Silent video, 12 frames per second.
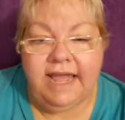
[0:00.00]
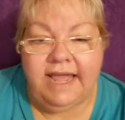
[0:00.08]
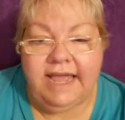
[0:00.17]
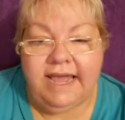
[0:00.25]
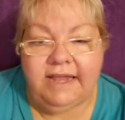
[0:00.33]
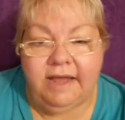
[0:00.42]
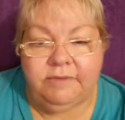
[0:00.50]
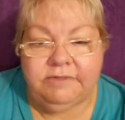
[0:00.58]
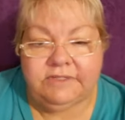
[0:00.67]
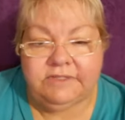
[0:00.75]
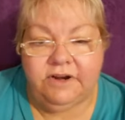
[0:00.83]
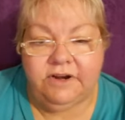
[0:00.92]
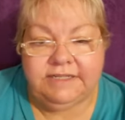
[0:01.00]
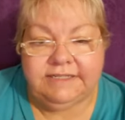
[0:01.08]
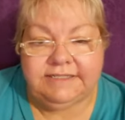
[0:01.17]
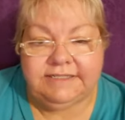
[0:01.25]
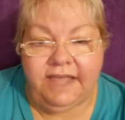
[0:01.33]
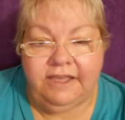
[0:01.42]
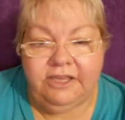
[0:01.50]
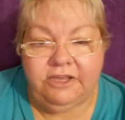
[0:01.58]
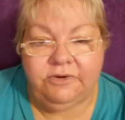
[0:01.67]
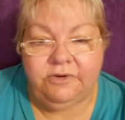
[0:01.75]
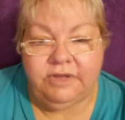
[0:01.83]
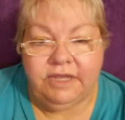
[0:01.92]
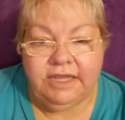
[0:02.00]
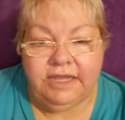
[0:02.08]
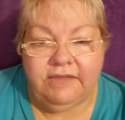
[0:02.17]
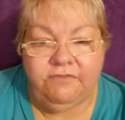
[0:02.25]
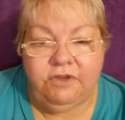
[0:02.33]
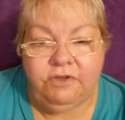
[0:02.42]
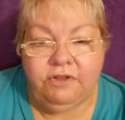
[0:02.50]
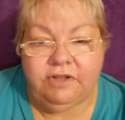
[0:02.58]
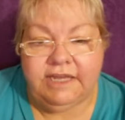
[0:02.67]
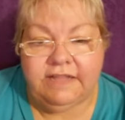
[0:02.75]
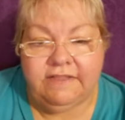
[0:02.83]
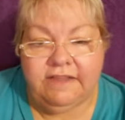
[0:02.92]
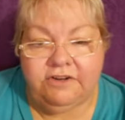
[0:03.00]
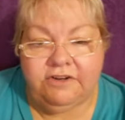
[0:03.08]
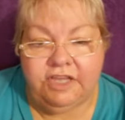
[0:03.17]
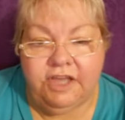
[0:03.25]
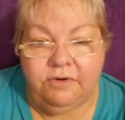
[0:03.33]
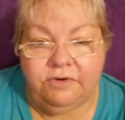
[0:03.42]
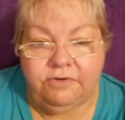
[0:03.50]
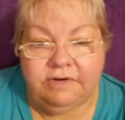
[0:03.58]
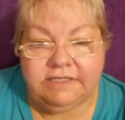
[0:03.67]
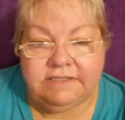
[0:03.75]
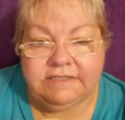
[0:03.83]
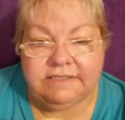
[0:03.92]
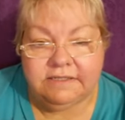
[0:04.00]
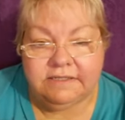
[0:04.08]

I, I was starting to tell you, if you look at their deodorants,